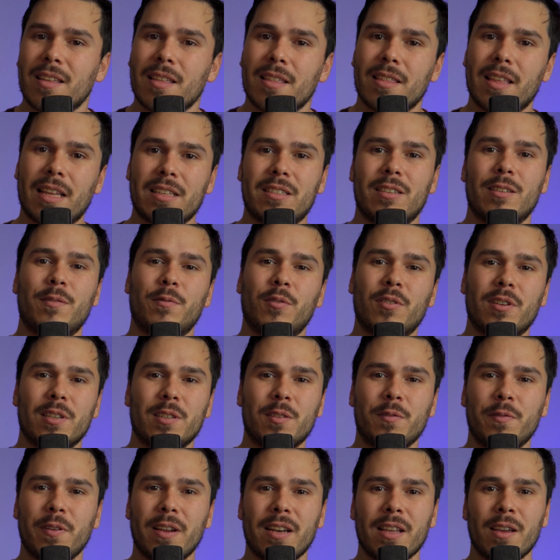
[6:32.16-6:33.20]
that's it for this
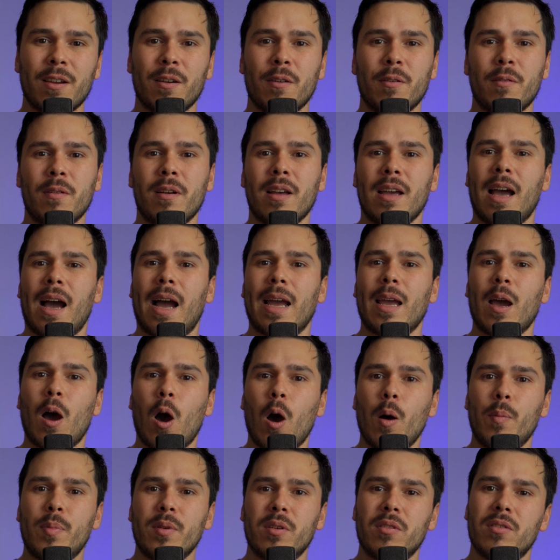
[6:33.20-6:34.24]
video. I
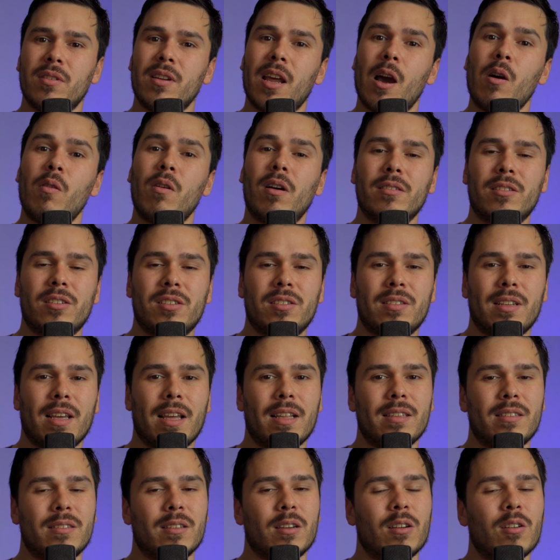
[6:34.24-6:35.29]
hope you now
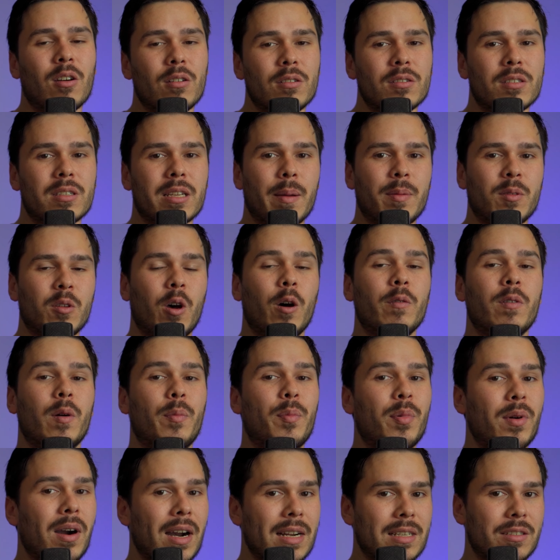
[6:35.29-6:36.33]
understand the concept of a
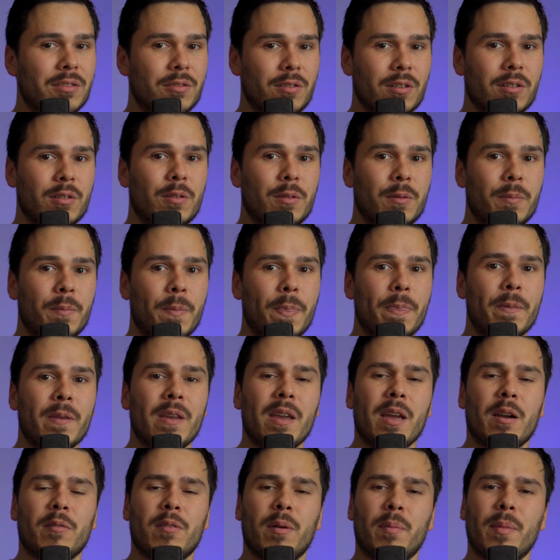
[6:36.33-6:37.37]
price oracle.
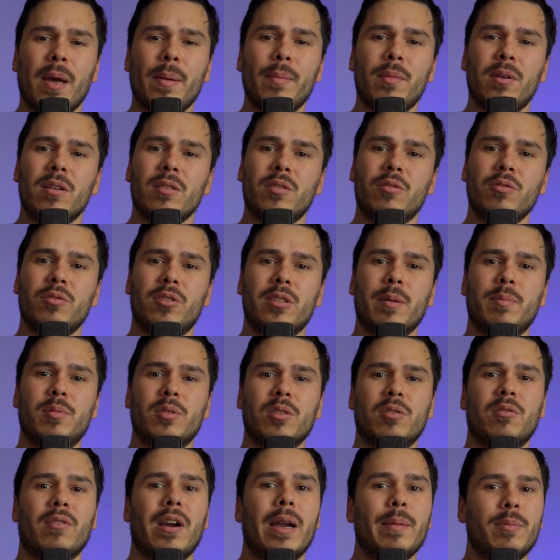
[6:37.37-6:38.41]
Remember to
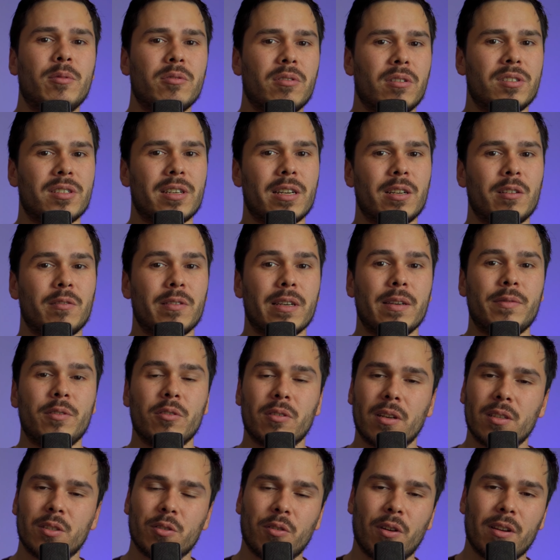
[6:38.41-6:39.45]
subscribe to our channel if you
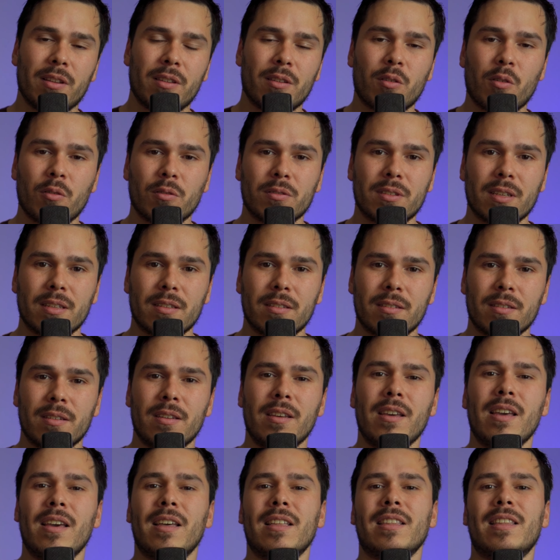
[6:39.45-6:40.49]
enjoyed the content.
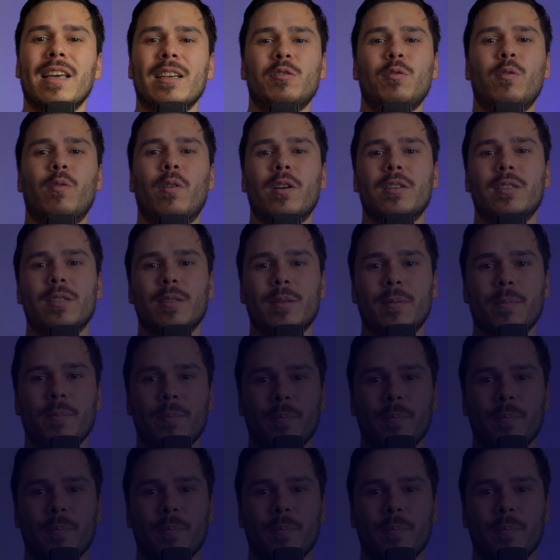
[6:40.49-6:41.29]
Thanks for watching.